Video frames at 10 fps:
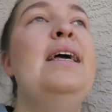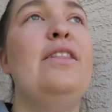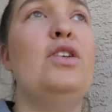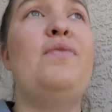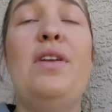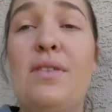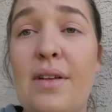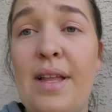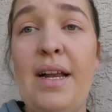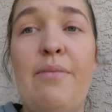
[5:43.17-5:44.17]
There's videos
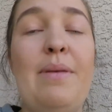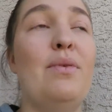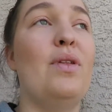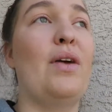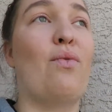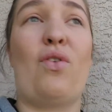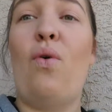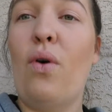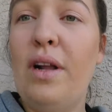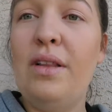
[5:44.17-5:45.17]
online of people like
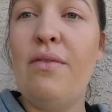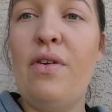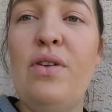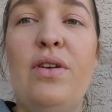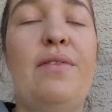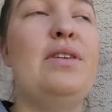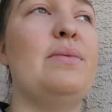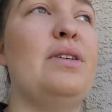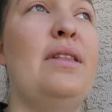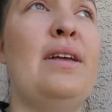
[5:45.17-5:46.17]
recording their phone interviews,
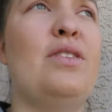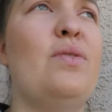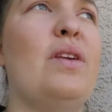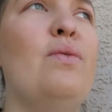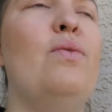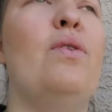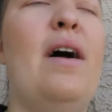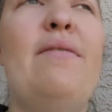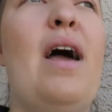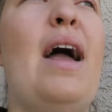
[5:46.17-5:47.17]
which I think is really cool.
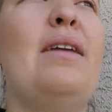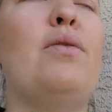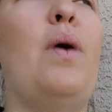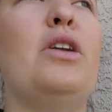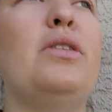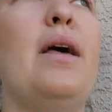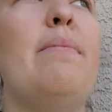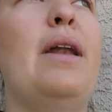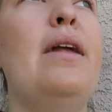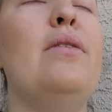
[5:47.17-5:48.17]
I never watched them,
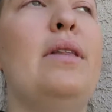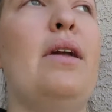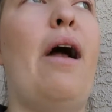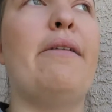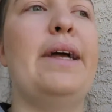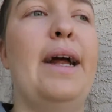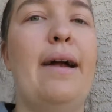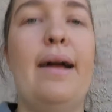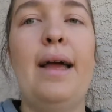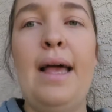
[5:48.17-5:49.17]
but I know that they're out there.